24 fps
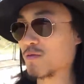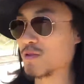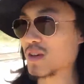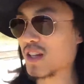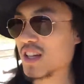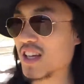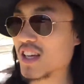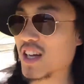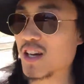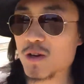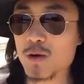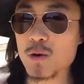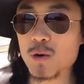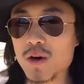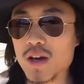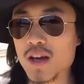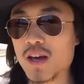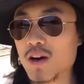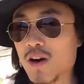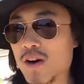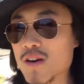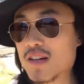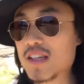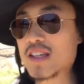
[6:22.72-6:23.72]
a really
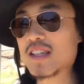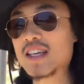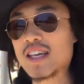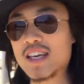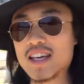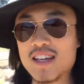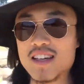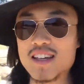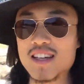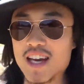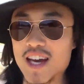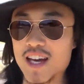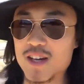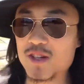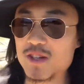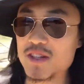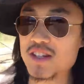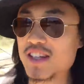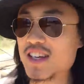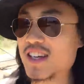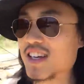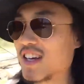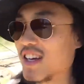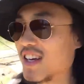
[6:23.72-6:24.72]
annoying, honest kid that
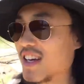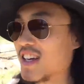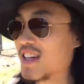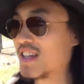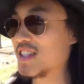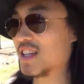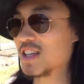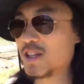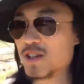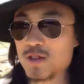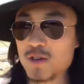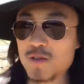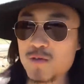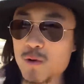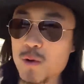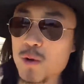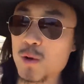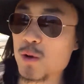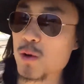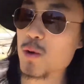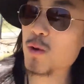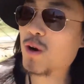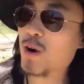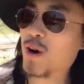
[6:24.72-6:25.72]
actually sees you for
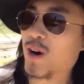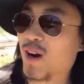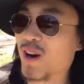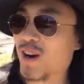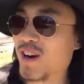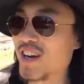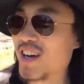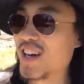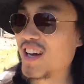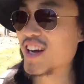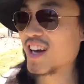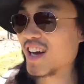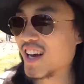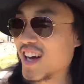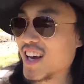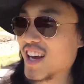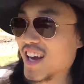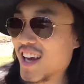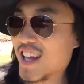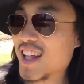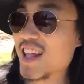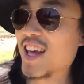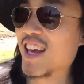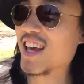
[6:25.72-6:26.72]
who you are.
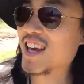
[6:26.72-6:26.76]
And